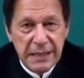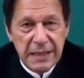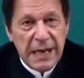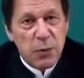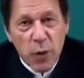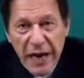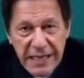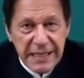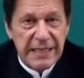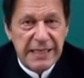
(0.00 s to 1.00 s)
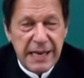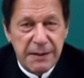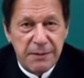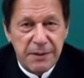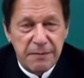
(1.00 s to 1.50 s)
And why did this
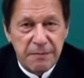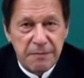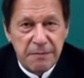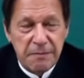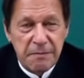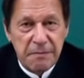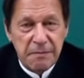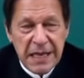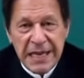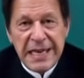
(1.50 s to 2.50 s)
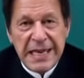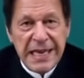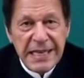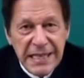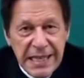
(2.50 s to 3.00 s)
happen?
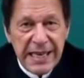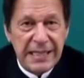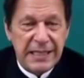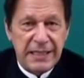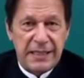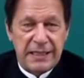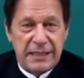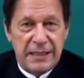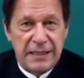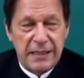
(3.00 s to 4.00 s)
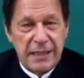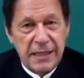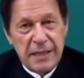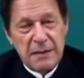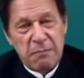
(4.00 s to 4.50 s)
In the 80s,
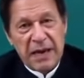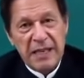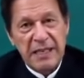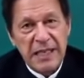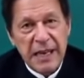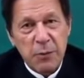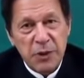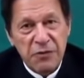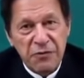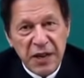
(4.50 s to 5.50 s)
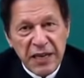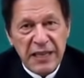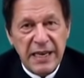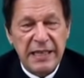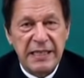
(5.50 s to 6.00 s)
Pakistan was a
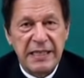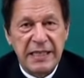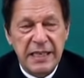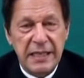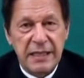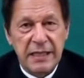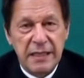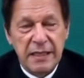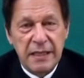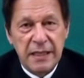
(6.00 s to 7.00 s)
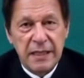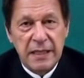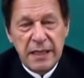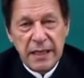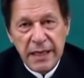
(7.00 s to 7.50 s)
frontline state
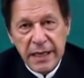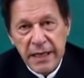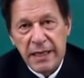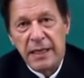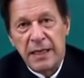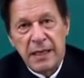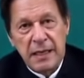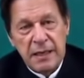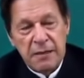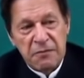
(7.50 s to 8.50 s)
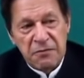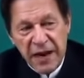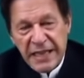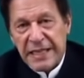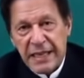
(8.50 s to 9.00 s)
in
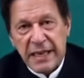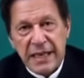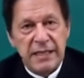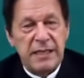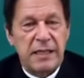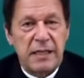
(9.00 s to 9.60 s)
fighting against